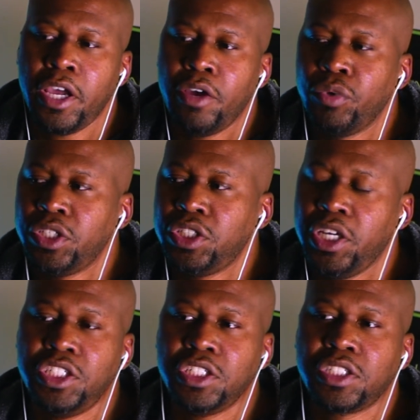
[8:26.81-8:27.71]
in which
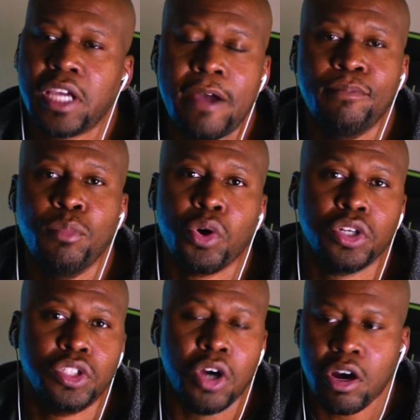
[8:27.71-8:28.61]
it just got more
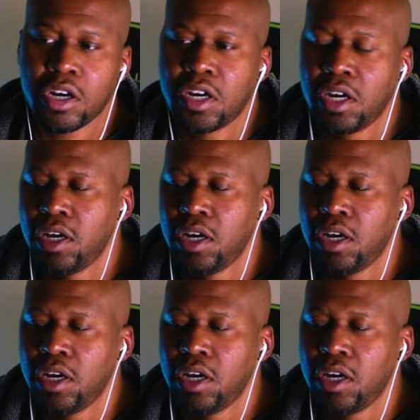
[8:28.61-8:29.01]
dark,